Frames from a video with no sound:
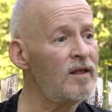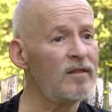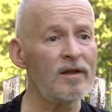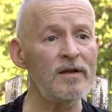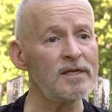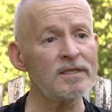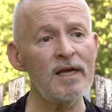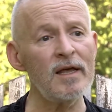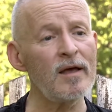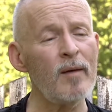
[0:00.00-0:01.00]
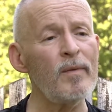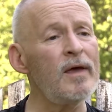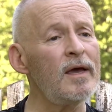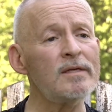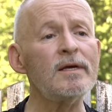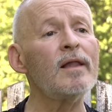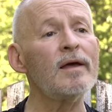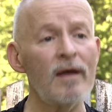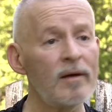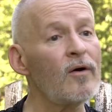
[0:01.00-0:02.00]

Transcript: than it is getting up and telling